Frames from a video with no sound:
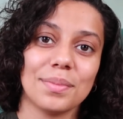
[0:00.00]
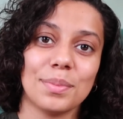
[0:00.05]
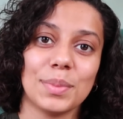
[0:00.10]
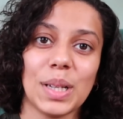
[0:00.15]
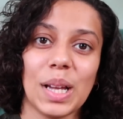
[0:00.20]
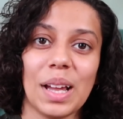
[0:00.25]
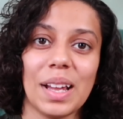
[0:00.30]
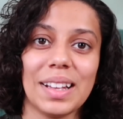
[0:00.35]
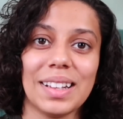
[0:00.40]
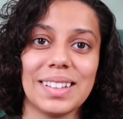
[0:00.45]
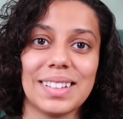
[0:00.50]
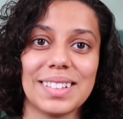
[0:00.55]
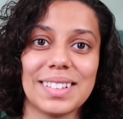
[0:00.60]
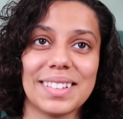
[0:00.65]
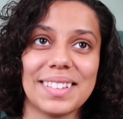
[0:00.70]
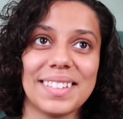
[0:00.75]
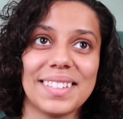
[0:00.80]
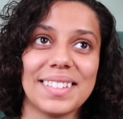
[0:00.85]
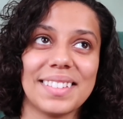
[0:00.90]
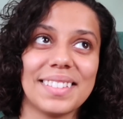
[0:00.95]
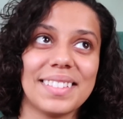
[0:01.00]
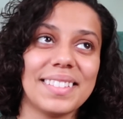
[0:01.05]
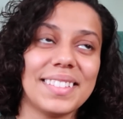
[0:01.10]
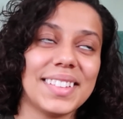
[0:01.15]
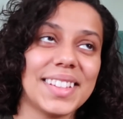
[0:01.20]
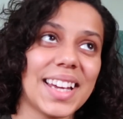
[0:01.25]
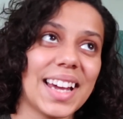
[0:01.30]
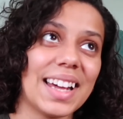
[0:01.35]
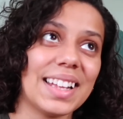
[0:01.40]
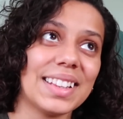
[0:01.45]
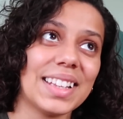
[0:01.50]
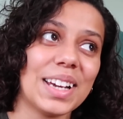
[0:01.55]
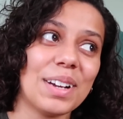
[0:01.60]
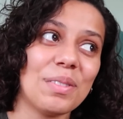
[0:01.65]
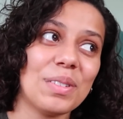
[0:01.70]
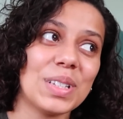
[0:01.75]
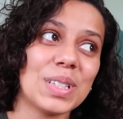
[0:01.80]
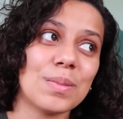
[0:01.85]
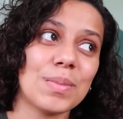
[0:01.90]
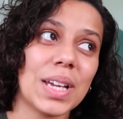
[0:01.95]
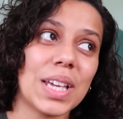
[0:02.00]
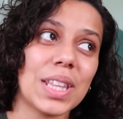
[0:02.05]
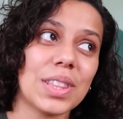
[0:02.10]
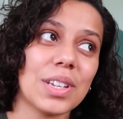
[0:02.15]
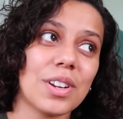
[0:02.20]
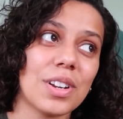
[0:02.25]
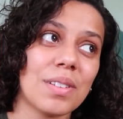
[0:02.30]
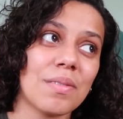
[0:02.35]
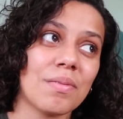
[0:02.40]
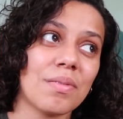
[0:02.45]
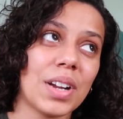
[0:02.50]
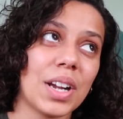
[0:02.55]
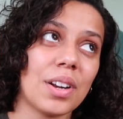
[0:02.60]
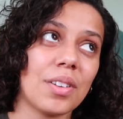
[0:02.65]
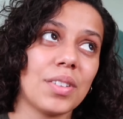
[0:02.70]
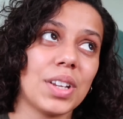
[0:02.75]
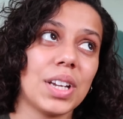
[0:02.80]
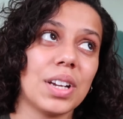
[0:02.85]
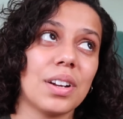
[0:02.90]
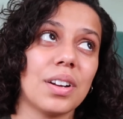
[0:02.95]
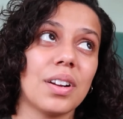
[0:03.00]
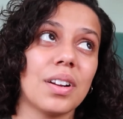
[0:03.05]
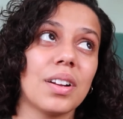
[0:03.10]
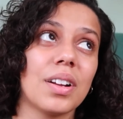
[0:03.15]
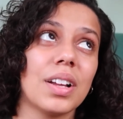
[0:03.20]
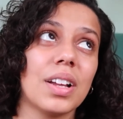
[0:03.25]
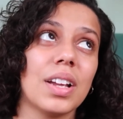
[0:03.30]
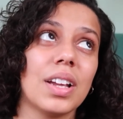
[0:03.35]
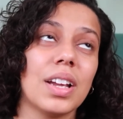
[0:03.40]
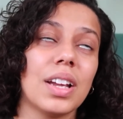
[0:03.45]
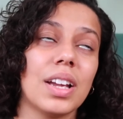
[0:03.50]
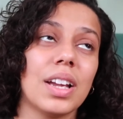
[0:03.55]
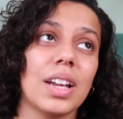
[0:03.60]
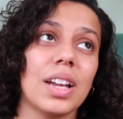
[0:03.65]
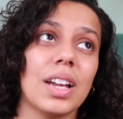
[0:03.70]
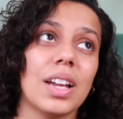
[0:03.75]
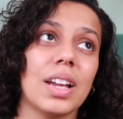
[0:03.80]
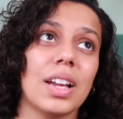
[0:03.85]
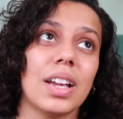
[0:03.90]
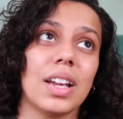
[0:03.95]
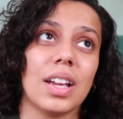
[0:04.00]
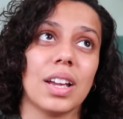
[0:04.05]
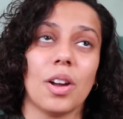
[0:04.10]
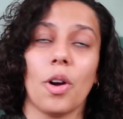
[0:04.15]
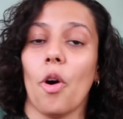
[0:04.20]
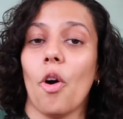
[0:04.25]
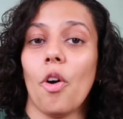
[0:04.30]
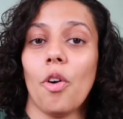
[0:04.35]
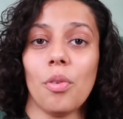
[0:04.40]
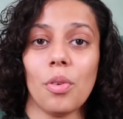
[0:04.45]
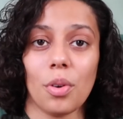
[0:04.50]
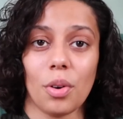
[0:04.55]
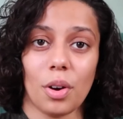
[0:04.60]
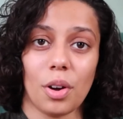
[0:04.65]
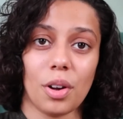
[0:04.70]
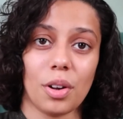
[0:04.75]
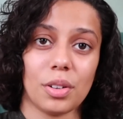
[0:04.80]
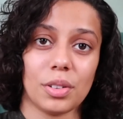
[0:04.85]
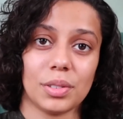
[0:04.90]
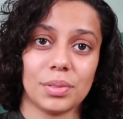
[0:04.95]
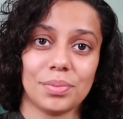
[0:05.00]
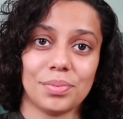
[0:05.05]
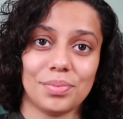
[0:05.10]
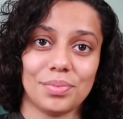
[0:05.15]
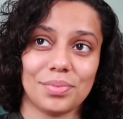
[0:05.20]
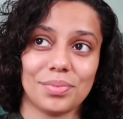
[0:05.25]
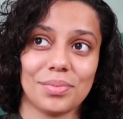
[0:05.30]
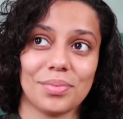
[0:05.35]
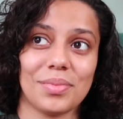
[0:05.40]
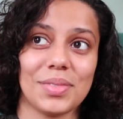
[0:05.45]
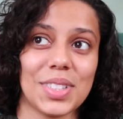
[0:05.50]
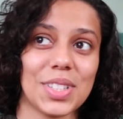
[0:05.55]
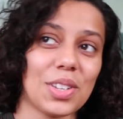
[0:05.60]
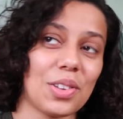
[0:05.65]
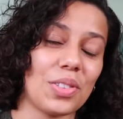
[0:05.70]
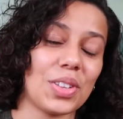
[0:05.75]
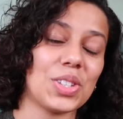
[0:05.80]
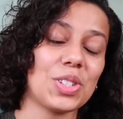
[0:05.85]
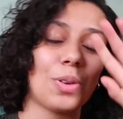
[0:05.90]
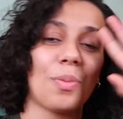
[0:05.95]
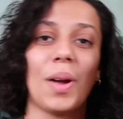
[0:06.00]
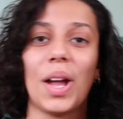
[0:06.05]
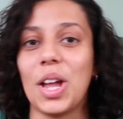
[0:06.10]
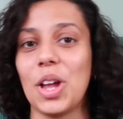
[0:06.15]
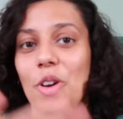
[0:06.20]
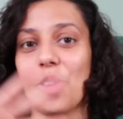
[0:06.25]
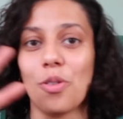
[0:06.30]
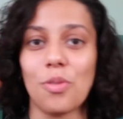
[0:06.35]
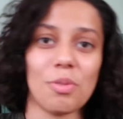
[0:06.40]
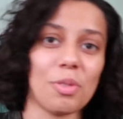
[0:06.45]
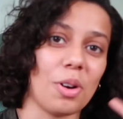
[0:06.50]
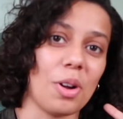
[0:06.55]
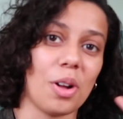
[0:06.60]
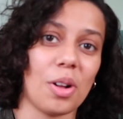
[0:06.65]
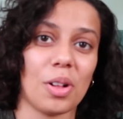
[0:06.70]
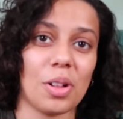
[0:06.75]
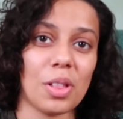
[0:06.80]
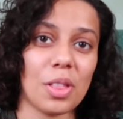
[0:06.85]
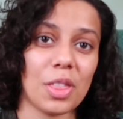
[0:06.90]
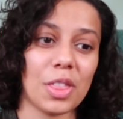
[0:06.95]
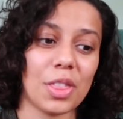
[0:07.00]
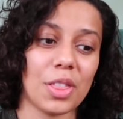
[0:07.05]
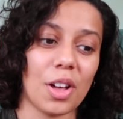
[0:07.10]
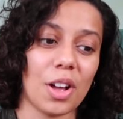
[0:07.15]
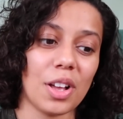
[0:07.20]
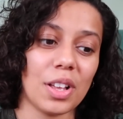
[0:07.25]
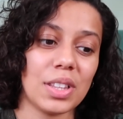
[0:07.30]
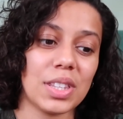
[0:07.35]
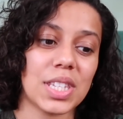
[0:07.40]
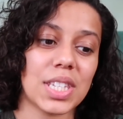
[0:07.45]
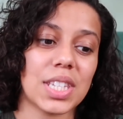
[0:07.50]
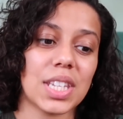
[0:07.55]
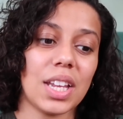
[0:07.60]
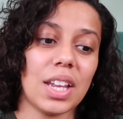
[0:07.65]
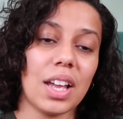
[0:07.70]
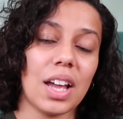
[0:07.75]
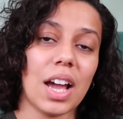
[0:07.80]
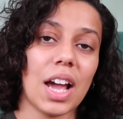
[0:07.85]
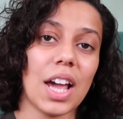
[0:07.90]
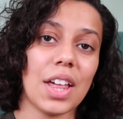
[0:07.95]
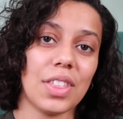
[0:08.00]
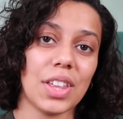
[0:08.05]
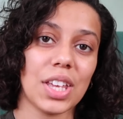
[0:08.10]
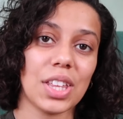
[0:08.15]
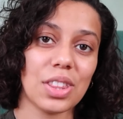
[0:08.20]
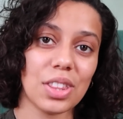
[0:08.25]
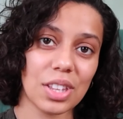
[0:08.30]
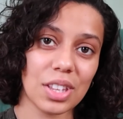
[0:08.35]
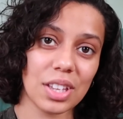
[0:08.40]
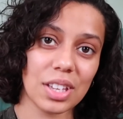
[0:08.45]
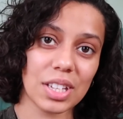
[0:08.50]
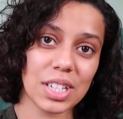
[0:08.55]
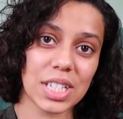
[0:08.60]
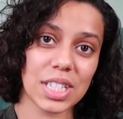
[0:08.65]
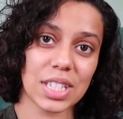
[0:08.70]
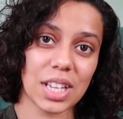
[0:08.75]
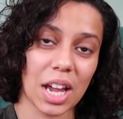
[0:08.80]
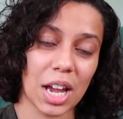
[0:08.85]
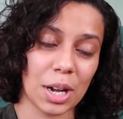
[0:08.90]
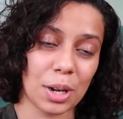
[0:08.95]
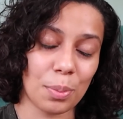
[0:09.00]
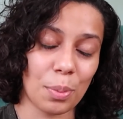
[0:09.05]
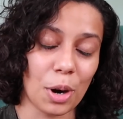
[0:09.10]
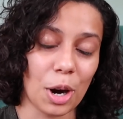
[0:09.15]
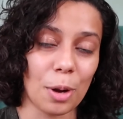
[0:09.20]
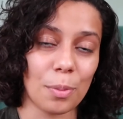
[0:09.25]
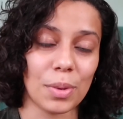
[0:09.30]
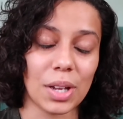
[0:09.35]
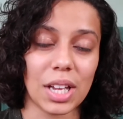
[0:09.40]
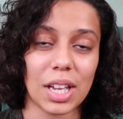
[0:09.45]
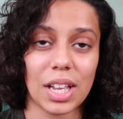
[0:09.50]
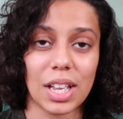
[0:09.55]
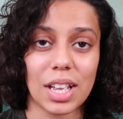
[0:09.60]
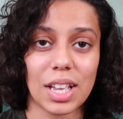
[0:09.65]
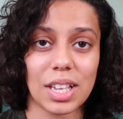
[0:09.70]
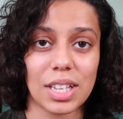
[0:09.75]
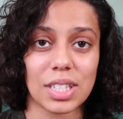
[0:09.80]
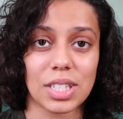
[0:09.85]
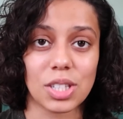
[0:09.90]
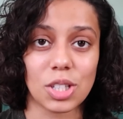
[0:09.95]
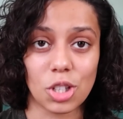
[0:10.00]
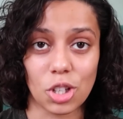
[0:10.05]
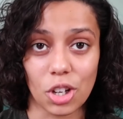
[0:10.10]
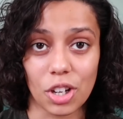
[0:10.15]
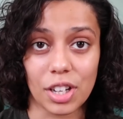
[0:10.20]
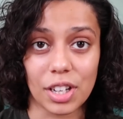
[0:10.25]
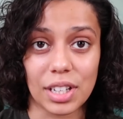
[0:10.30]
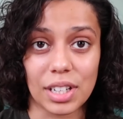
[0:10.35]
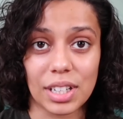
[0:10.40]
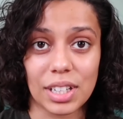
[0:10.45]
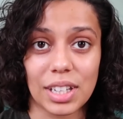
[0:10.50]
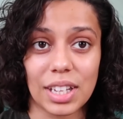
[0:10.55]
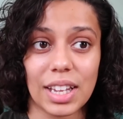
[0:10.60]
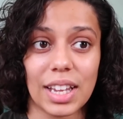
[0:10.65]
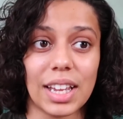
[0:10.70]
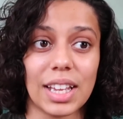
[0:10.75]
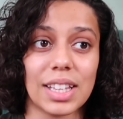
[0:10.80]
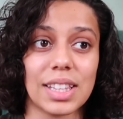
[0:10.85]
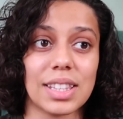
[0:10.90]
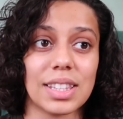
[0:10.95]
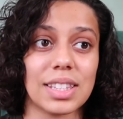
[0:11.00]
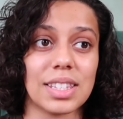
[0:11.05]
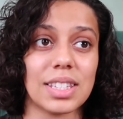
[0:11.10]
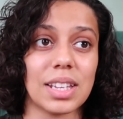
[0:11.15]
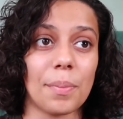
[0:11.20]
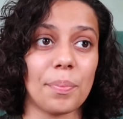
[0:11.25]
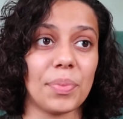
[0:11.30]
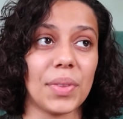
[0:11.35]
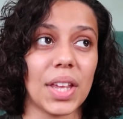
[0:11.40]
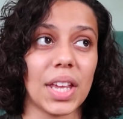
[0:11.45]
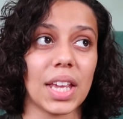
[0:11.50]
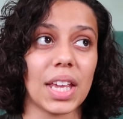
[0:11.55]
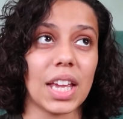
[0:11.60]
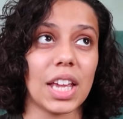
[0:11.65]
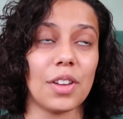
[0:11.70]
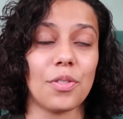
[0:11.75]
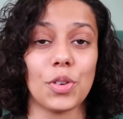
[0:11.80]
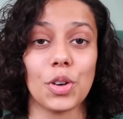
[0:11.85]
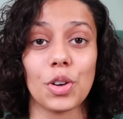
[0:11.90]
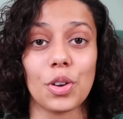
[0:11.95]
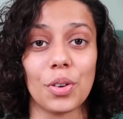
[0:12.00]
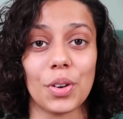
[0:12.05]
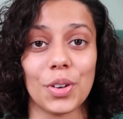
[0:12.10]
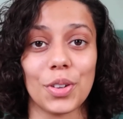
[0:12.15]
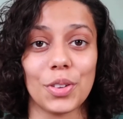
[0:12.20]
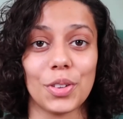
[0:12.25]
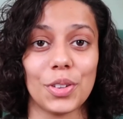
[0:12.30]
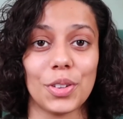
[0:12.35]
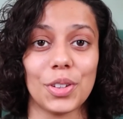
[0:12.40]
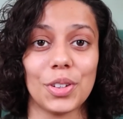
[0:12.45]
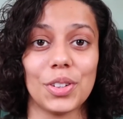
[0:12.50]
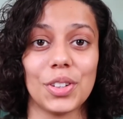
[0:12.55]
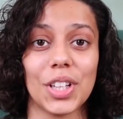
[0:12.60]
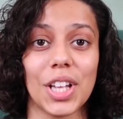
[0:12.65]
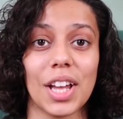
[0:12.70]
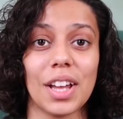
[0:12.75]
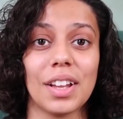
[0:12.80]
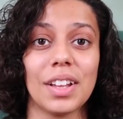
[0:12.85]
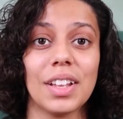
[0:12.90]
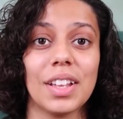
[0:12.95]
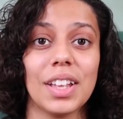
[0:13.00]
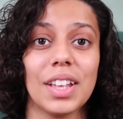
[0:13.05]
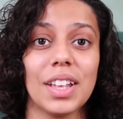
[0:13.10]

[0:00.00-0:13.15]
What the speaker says: But yeah, that was my third and final year. Overall, so these are my overall thoughts. I think the design department is good, and something, if you're going to Loyola